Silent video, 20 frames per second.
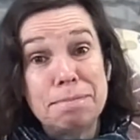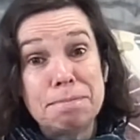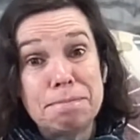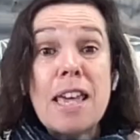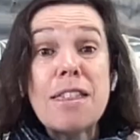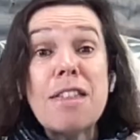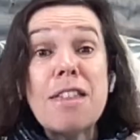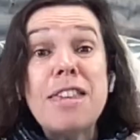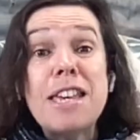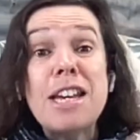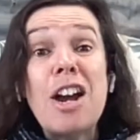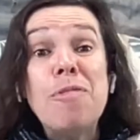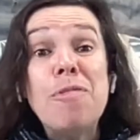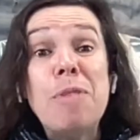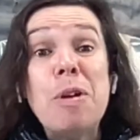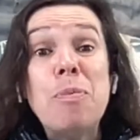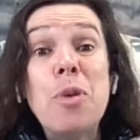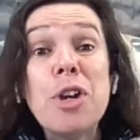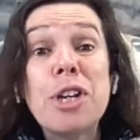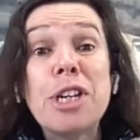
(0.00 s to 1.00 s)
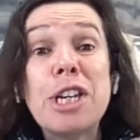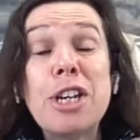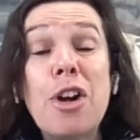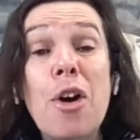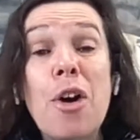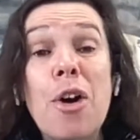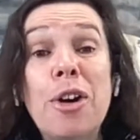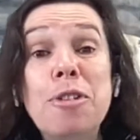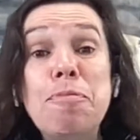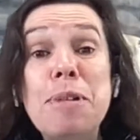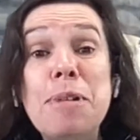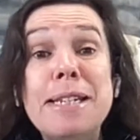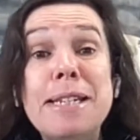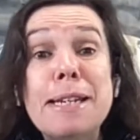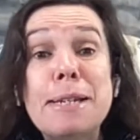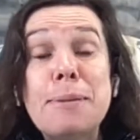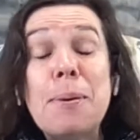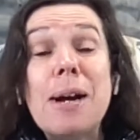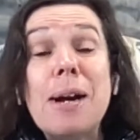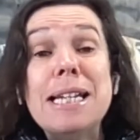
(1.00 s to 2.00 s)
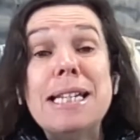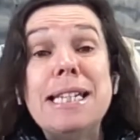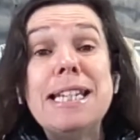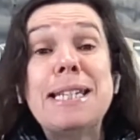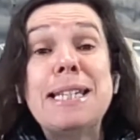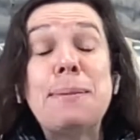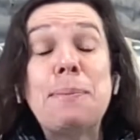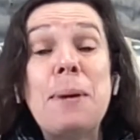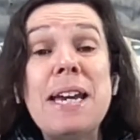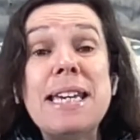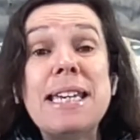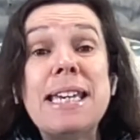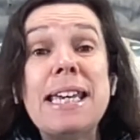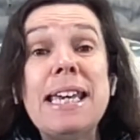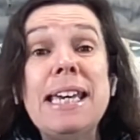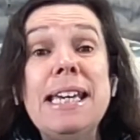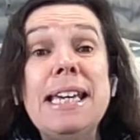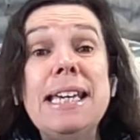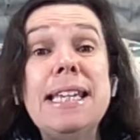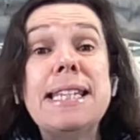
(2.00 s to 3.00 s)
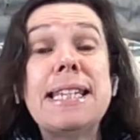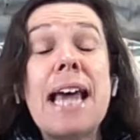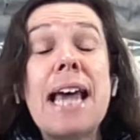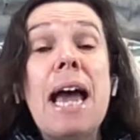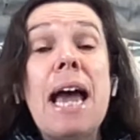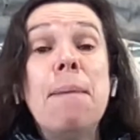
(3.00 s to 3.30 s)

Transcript: The other thing I've been working on business-wise this week is